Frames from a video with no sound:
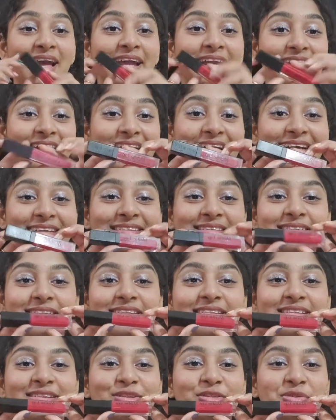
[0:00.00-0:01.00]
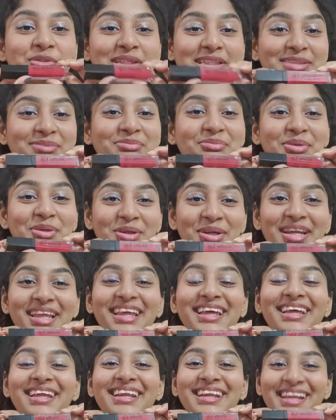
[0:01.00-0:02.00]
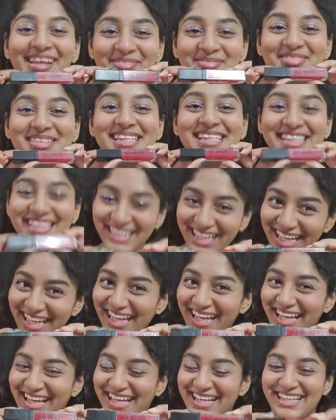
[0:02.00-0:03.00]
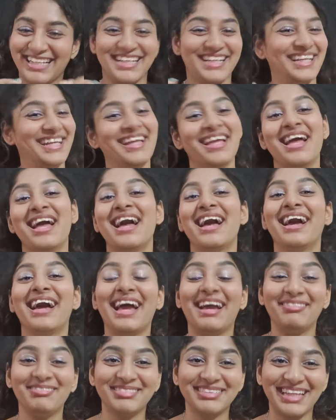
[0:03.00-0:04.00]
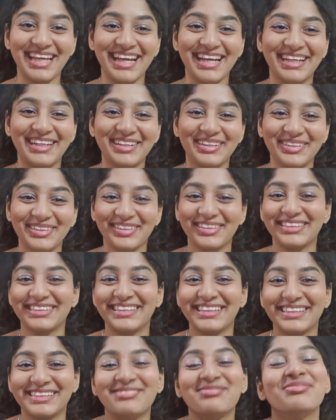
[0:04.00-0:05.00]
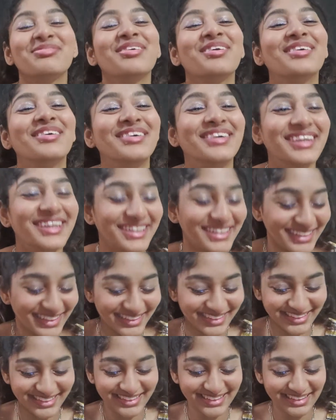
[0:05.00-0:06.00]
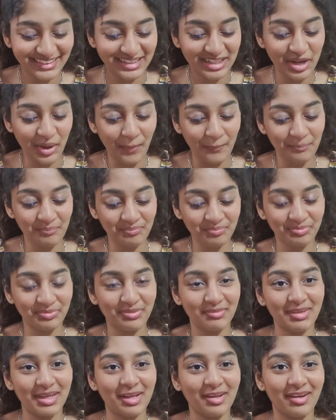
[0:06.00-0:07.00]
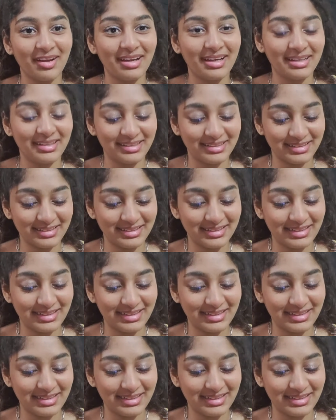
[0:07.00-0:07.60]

At last, this Swiss Beauty lipstick. I'm scared to use this, bro. My god,